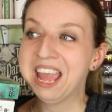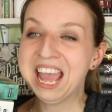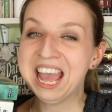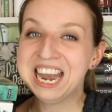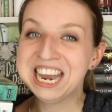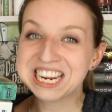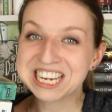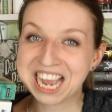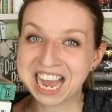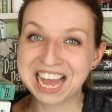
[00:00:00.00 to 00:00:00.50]

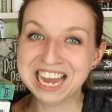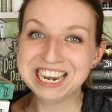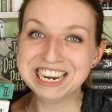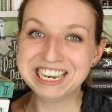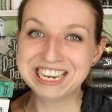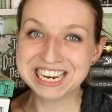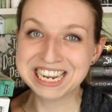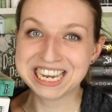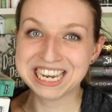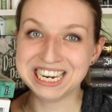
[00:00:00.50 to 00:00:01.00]
and it kind
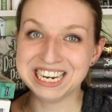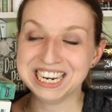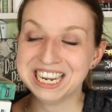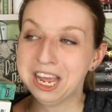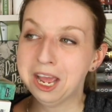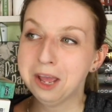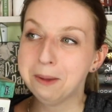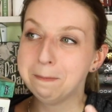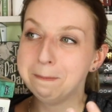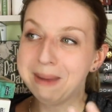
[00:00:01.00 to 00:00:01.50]
of did,
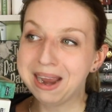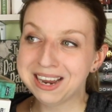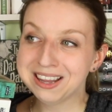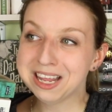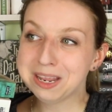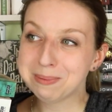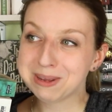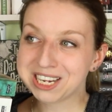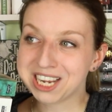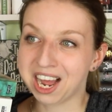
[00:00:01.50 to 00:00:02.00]

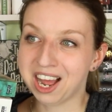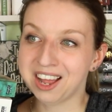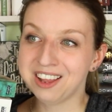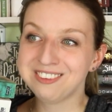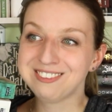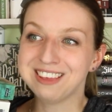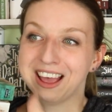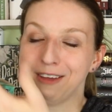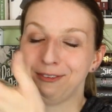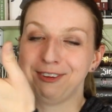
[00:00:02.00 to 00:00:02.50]
mainly
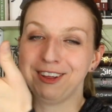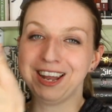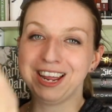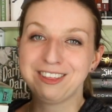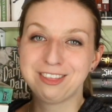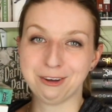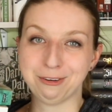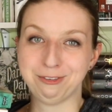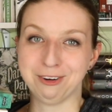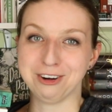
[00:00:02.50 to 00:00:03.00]
because I feel
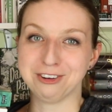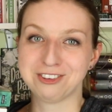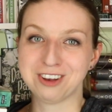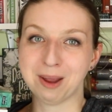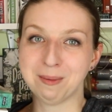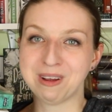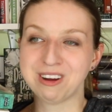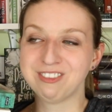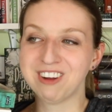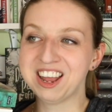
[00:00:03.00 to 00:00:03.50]
like the first
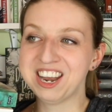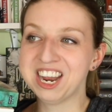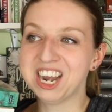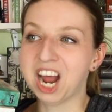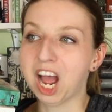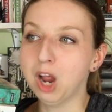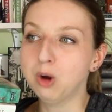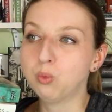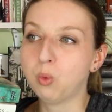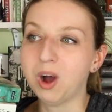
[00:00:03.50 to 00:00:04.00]
time I read it,
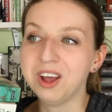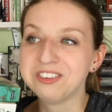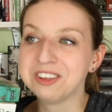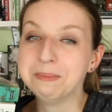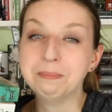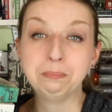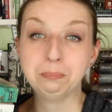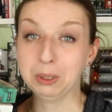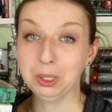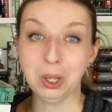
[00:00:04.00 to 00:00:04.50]
I
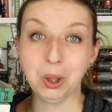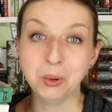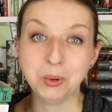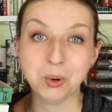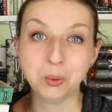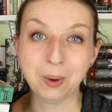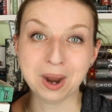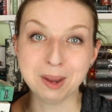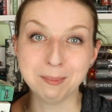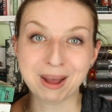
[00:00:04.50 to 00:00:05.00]
wasn't blown
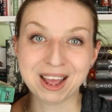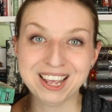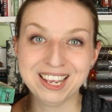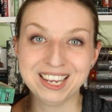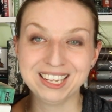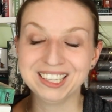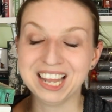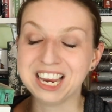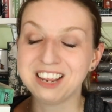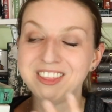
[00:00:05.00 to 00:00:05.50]
away by
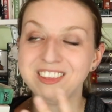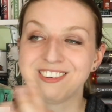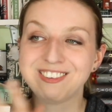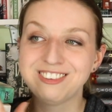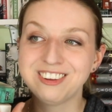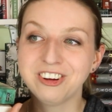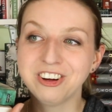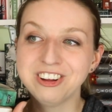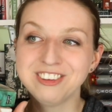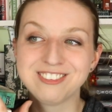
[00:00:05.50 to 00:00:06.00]
it. Like, this
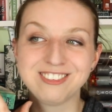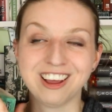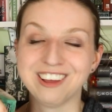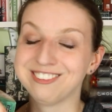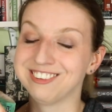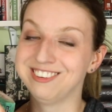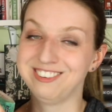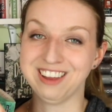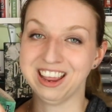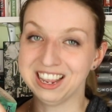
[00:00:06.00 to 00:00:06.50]
series
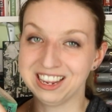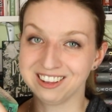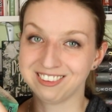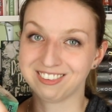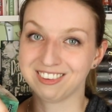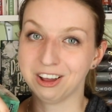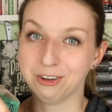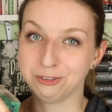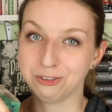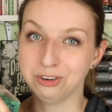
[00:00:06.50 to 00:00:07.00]
doesn't take
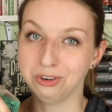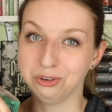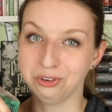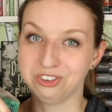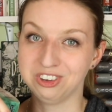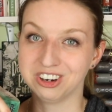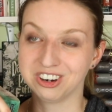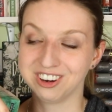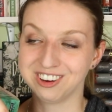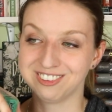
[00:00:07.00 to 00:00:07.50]
itself too
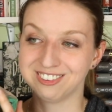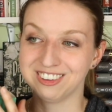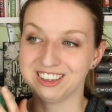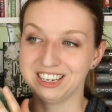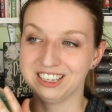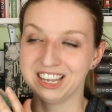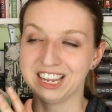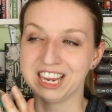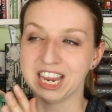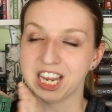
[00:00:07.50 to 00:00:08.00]

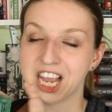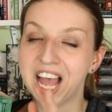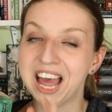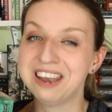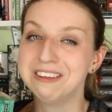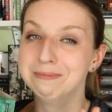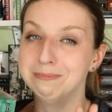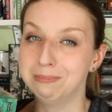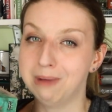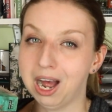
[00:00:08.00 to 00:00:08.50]
seriously. Like, it
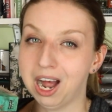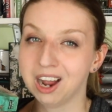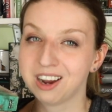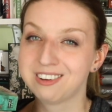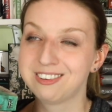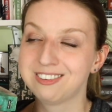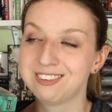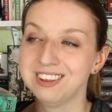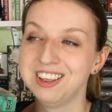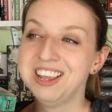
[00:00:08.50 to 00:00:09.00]
kind of
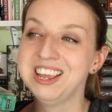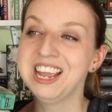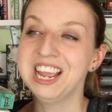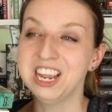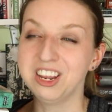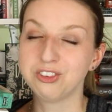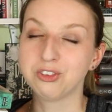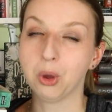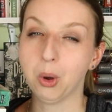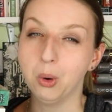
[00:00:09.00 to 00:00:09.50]
mocks
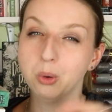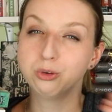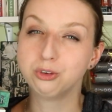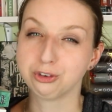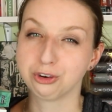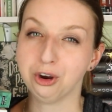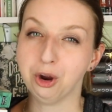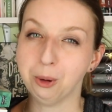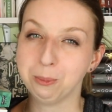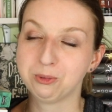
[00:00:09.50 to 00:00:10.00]
its own
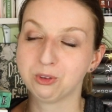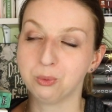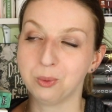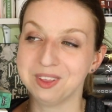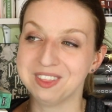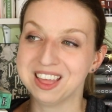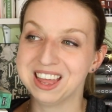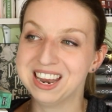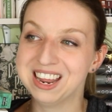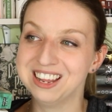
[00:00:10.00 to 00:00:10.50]
tropes
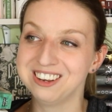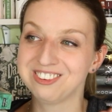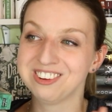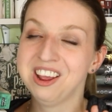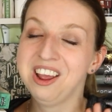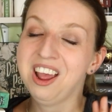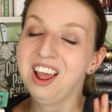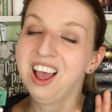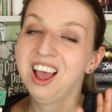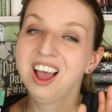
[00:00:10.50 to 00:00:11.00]
within it.
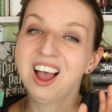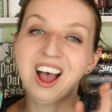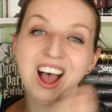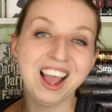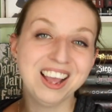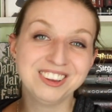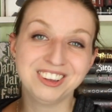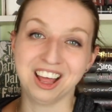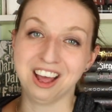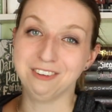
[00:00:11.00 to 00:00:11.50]

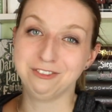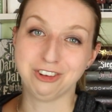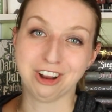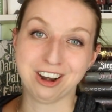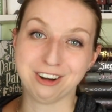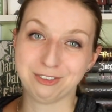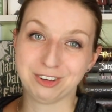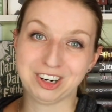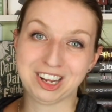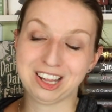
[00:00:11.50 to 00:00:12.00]
I love
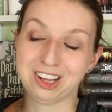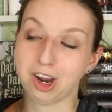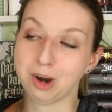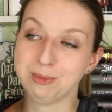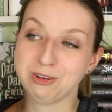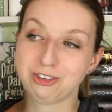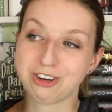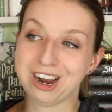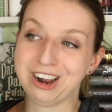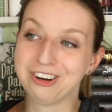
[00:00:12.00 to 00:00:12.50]
Jennifer L.
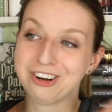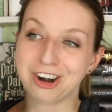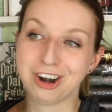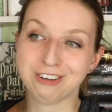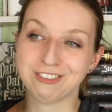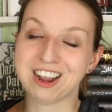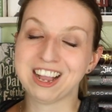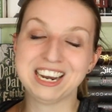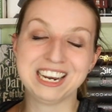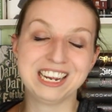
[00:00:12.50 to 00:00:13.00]
Armentrout.
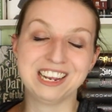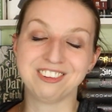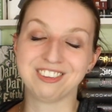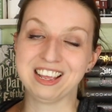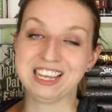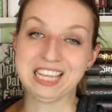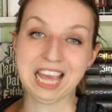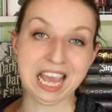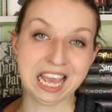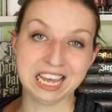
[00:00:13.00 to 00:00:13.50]
Her writing is
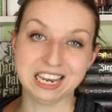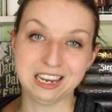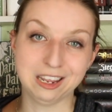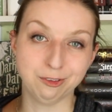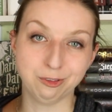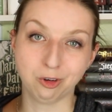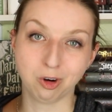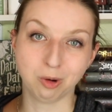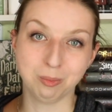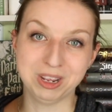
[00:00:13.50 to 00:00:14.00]
like candy
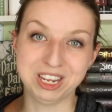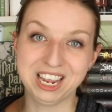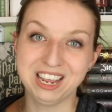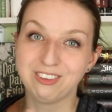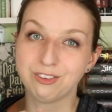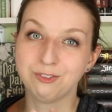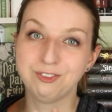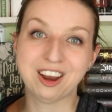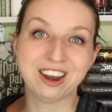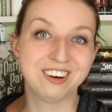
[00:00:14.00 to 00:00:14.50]
for me.
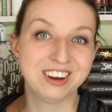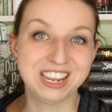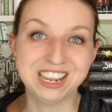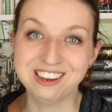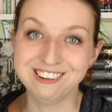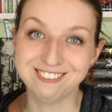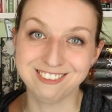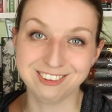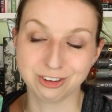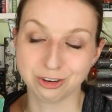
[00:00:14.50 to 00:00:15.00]
It's very
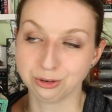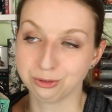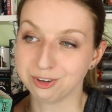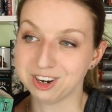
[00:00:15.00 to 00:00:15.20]
easy to